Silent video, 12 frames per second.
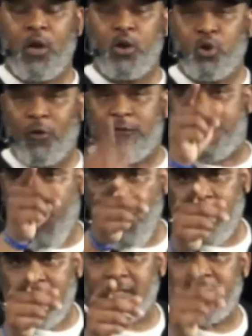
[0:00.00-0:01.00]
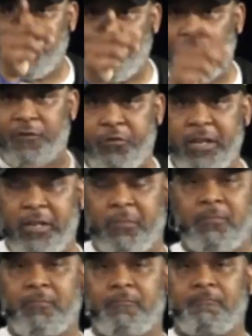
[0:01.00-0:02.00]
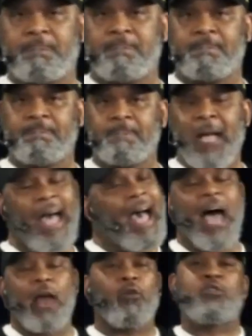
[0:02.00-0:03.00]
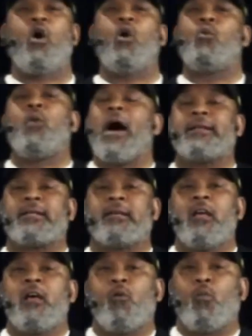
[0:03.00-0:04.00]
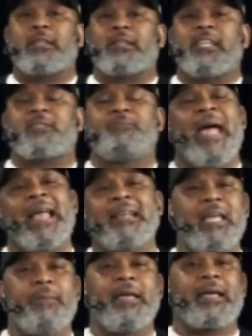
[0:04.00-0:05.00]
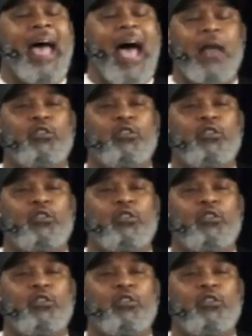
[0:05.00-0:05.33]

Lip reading: Your focus is your freedom. I don't know what this pandemic, I don't